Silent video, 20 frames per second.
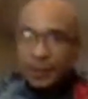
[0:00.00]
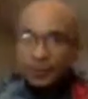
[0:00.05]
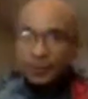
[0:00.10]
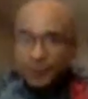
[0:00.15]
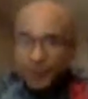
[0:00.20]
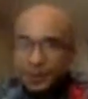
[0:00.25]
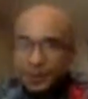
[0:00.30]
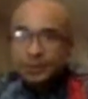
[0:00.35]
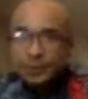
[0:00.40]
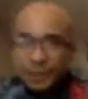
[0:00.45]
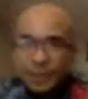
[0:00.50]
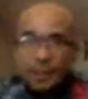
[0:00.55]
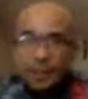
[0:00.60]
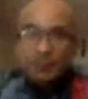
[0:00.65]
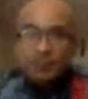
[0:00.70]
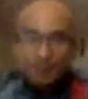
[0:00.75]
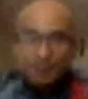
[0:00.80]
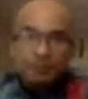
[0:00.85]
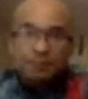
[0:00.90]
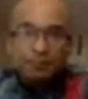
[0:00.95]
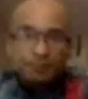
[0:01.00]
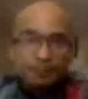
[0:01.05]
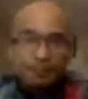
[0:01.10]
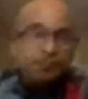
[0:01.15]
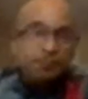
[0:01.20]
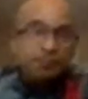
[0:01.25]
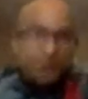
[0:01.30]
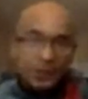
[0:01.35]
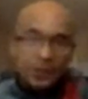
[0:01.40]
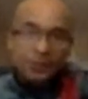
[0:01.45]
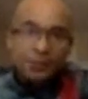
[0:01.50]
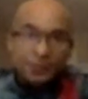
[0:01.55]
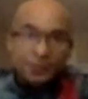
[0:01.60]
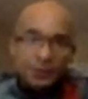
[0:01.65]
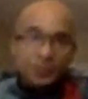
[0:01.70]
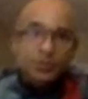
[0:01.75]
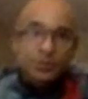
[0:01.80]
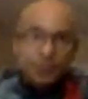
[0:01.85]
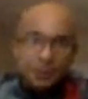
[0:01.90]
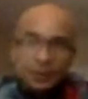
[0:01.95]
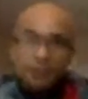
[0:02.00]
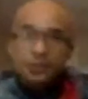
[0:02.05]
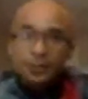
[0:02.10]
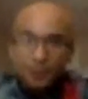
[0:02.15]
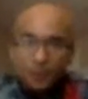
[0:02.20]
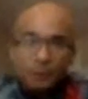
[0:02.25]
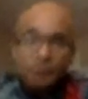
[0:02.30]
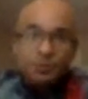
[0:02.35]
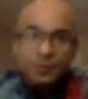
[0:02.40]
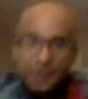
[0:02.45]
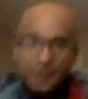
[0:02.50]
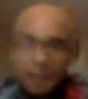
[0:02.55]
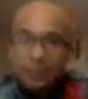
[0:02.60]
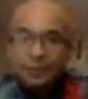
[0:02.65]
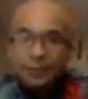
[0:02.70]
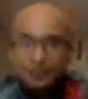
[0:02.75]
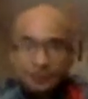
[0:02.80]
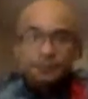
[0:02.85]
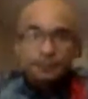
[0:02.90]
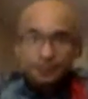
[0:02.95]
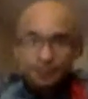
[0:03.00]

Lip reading: Wait until that thing calms down.